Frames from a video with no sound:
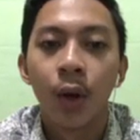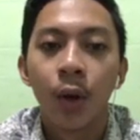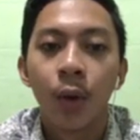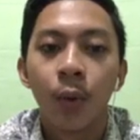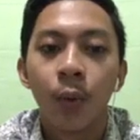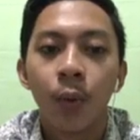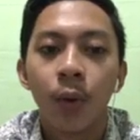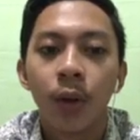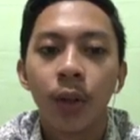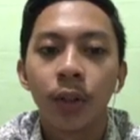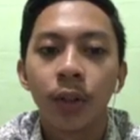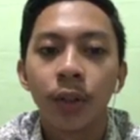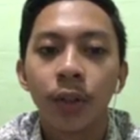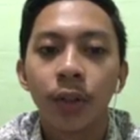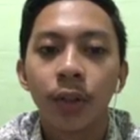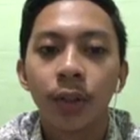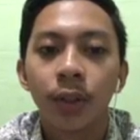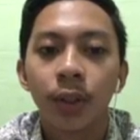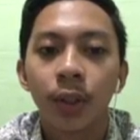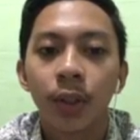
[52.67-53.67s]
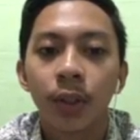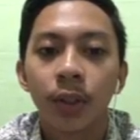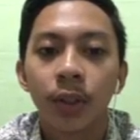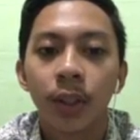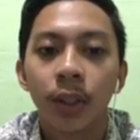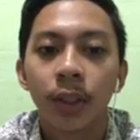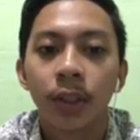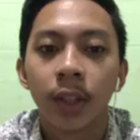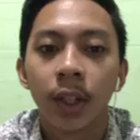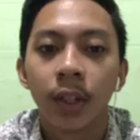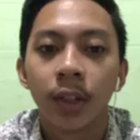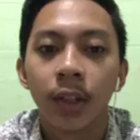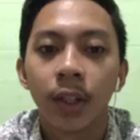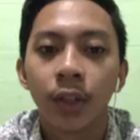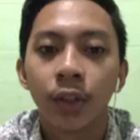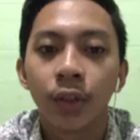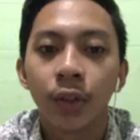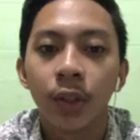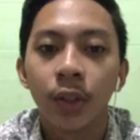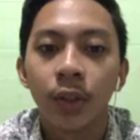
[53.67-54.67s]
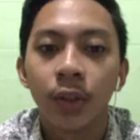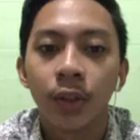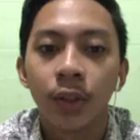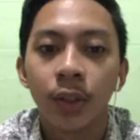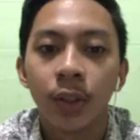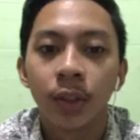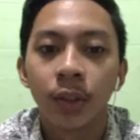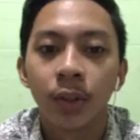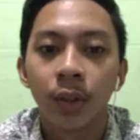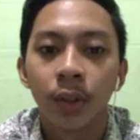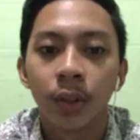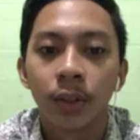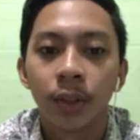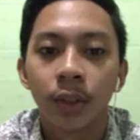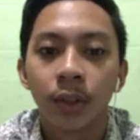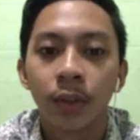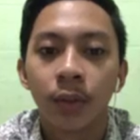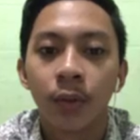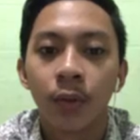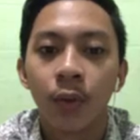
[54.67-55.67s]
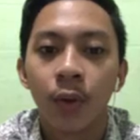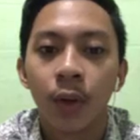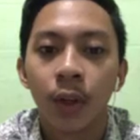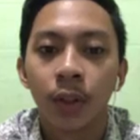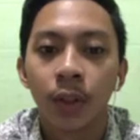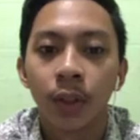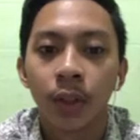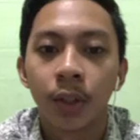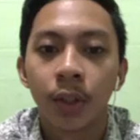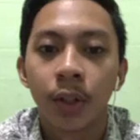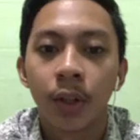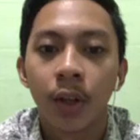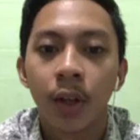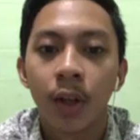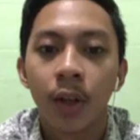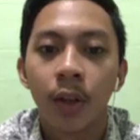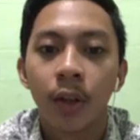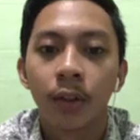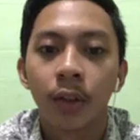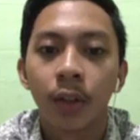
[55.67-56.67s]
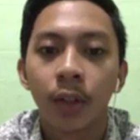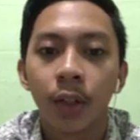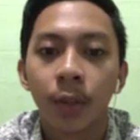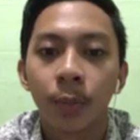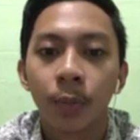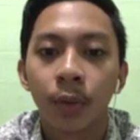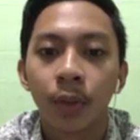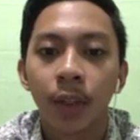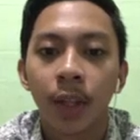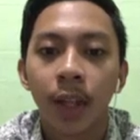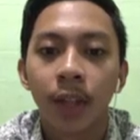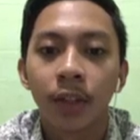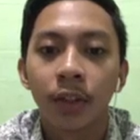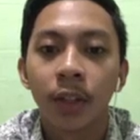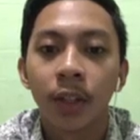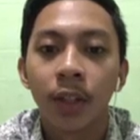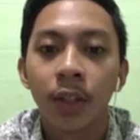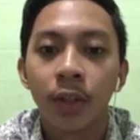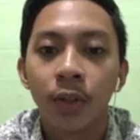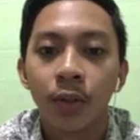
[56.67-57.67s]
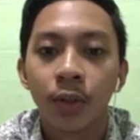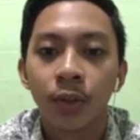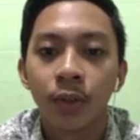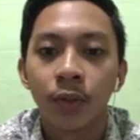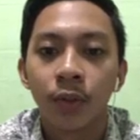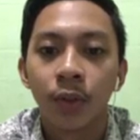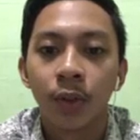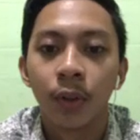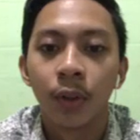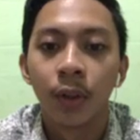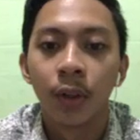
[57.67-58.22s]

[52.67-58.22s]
Water resources are natural resources of water that are potentially useful.